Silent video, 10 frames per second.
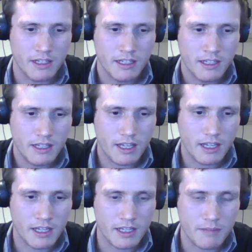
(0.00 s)
it.
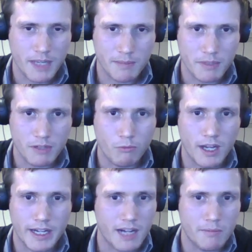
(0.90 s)
And it may be
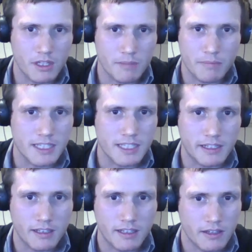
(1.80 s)
one animal in
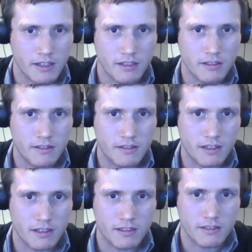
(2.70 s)
particular
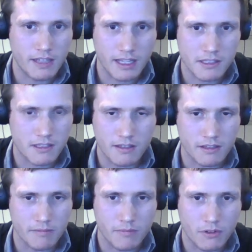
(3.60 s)
that gets to
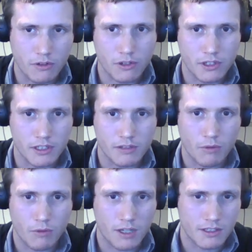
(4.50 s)
them, or
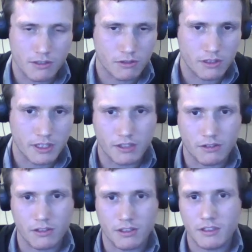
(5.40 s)
one
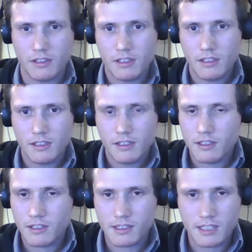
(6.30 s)
story, or
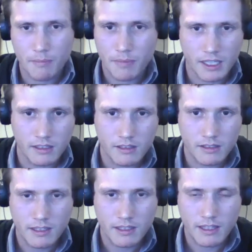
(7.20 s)
just something.
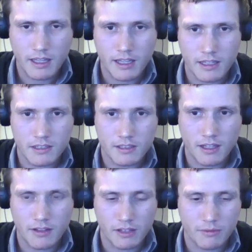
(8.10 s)
And
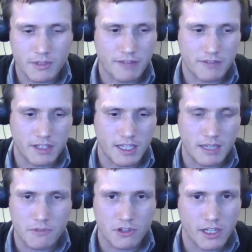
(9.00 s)
I think we just have to
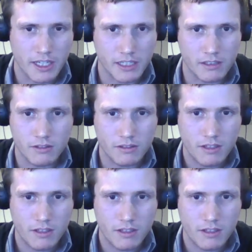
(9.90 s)
keep trying